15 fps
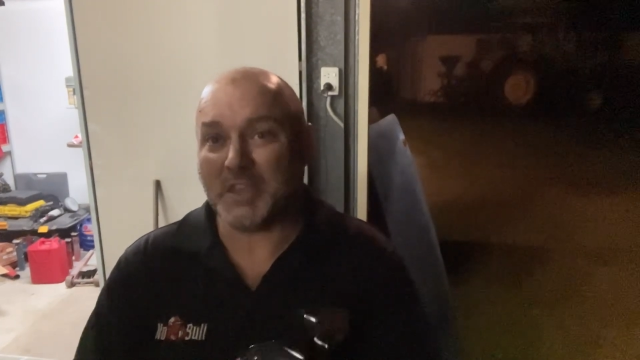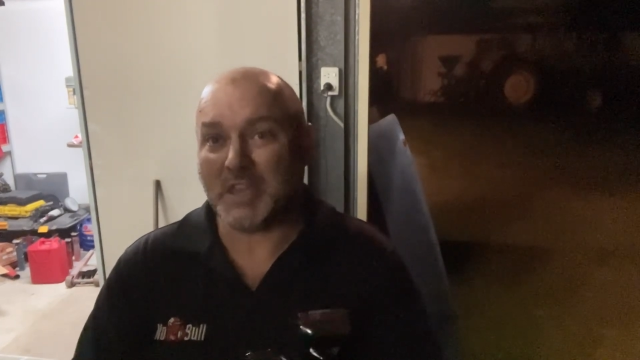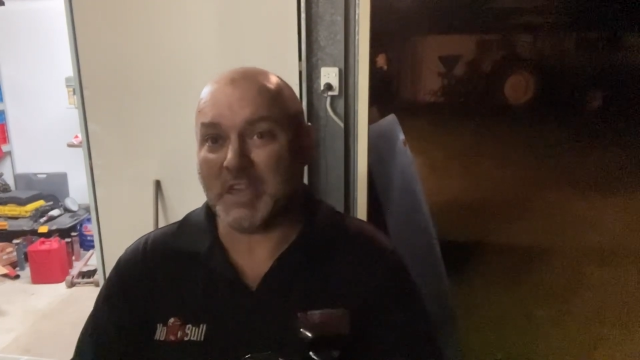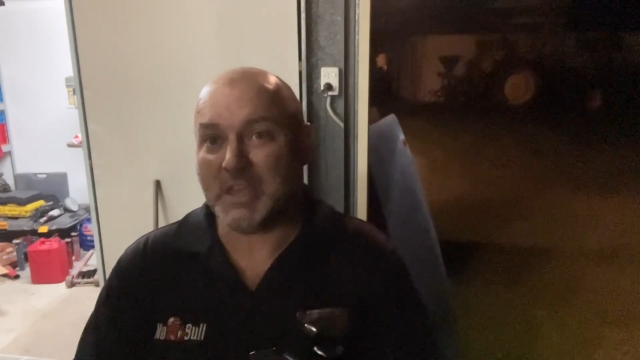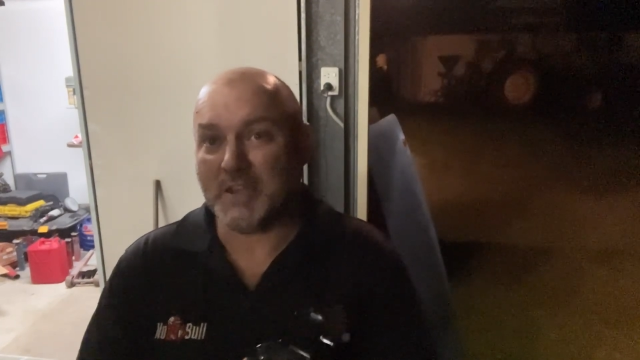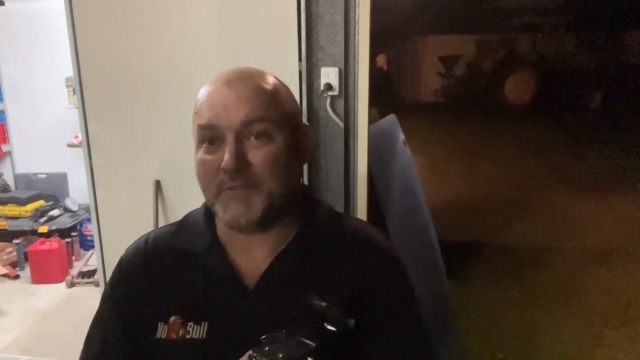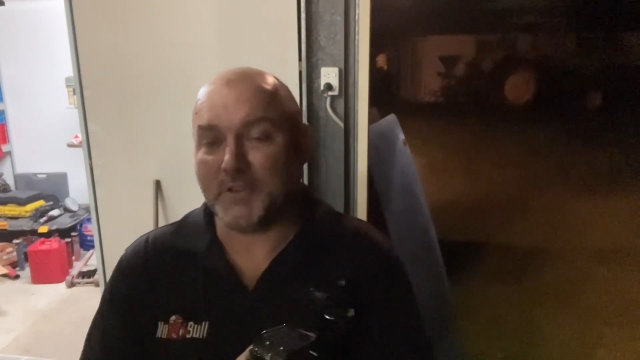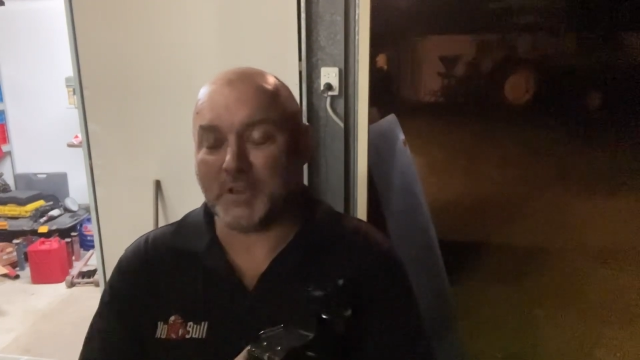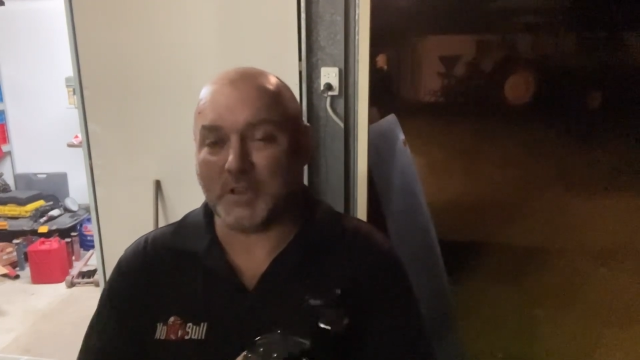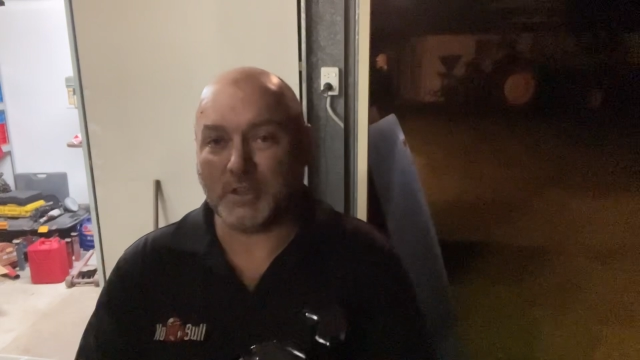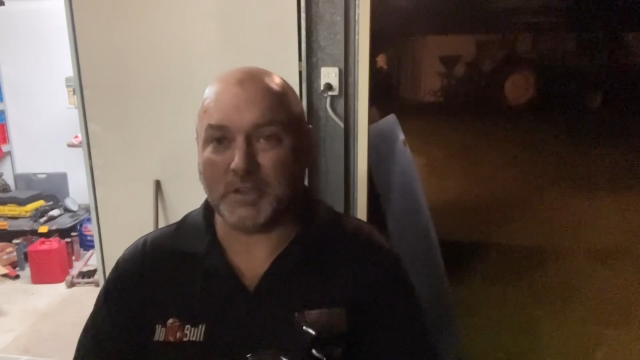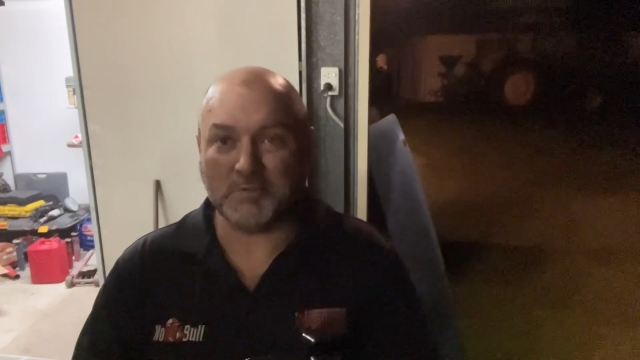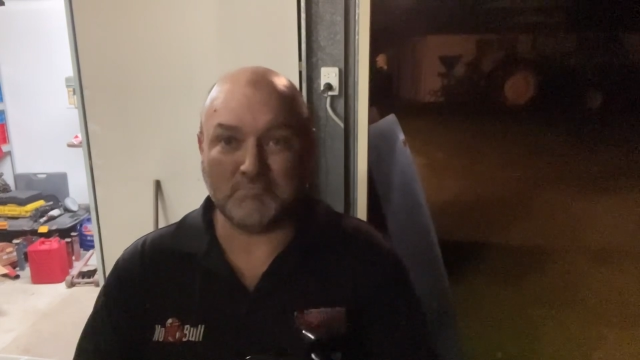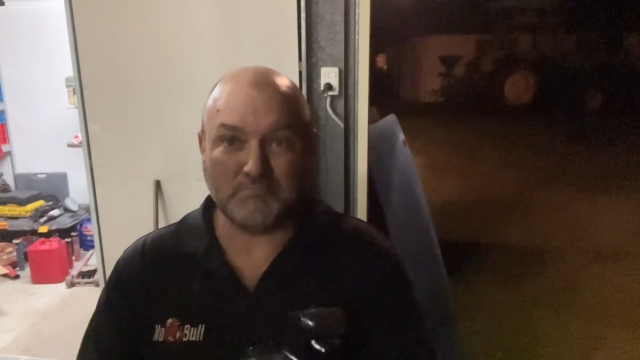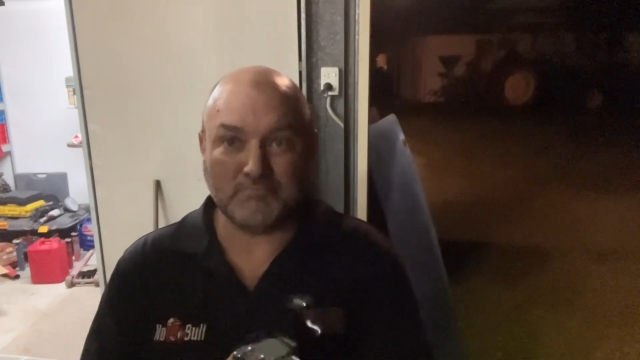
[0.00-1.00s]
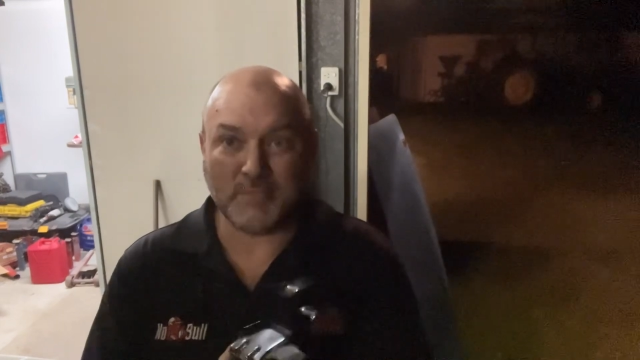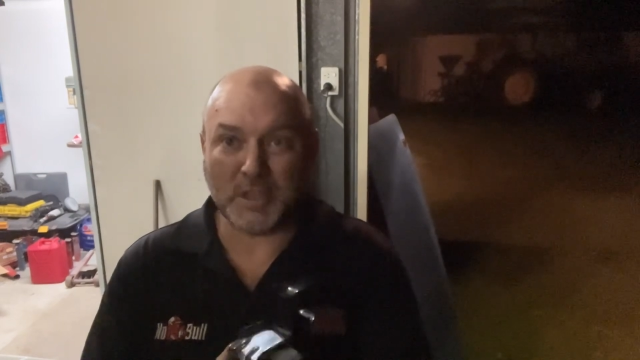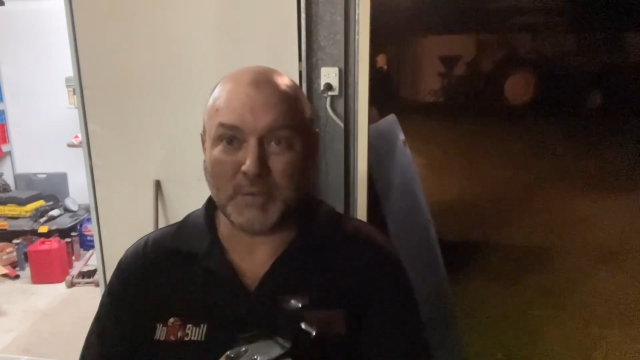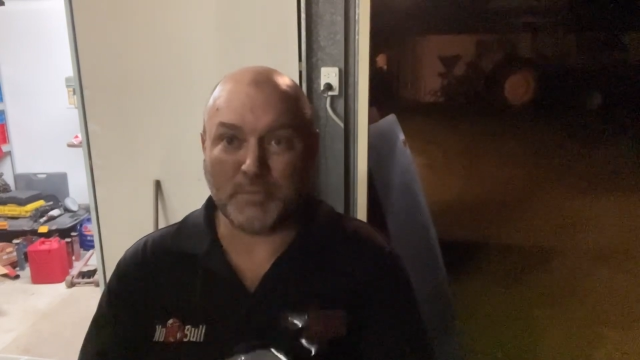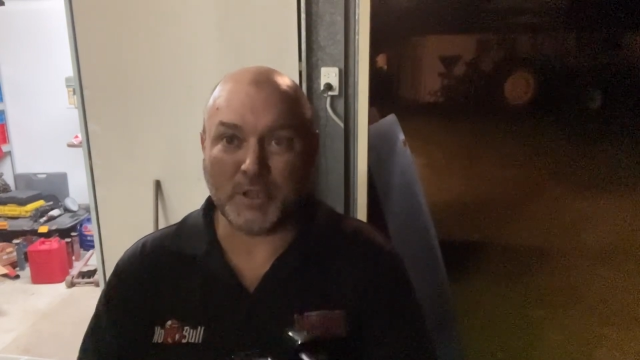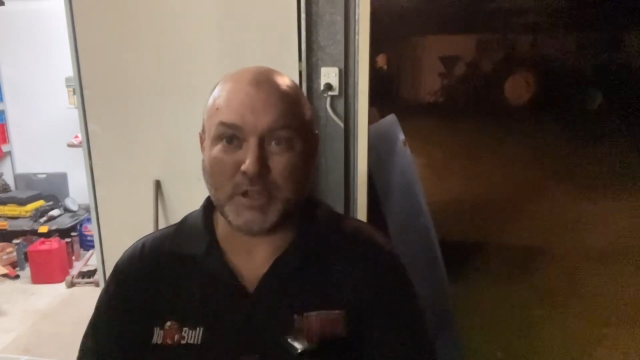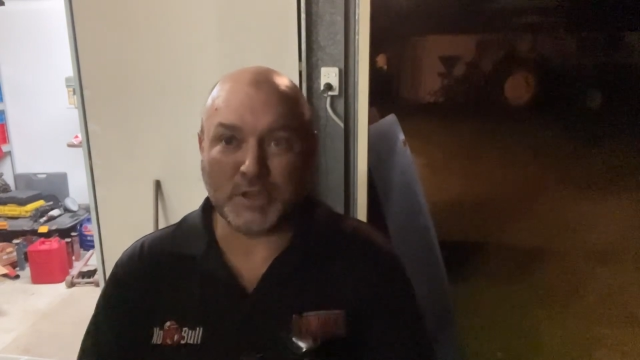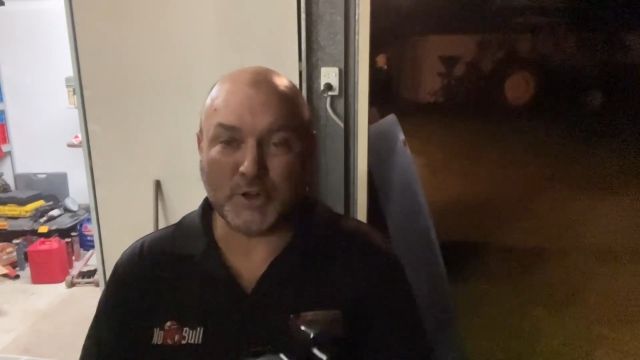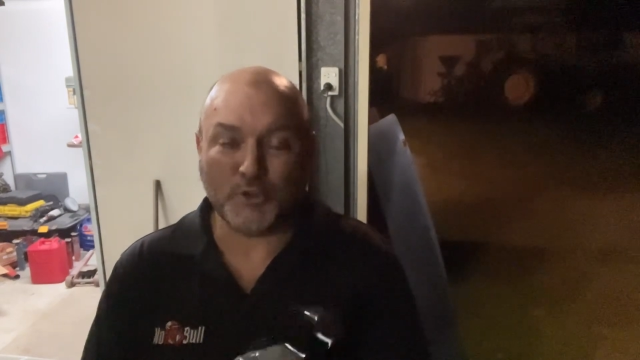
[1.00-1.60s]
if you can maybe